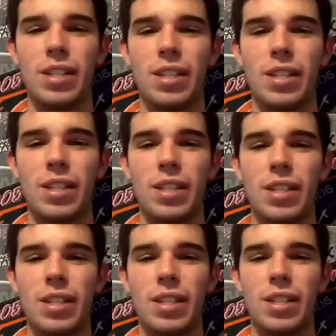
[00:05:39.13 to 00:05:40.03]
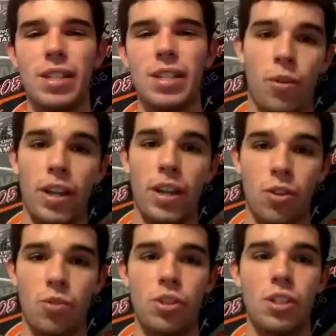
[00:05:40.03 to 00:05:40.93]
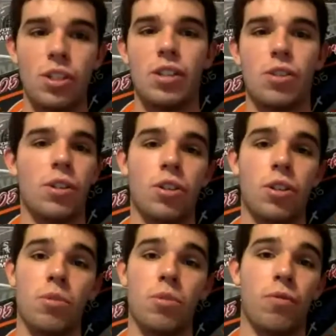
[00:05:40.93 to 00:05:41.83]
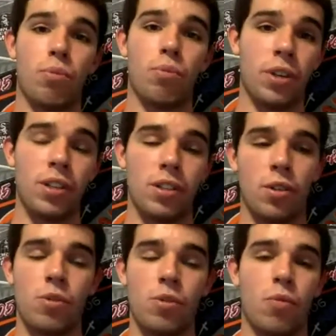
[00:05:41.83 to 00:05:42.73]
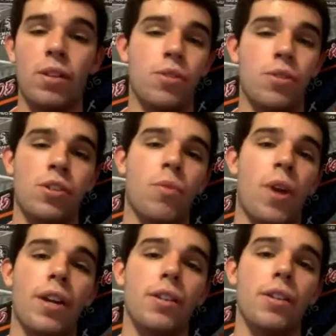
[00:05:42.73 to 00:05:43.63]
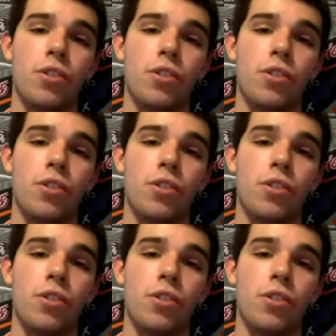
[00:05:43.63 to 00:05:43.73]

was one of the greatest coaches in history in terms of regular season records.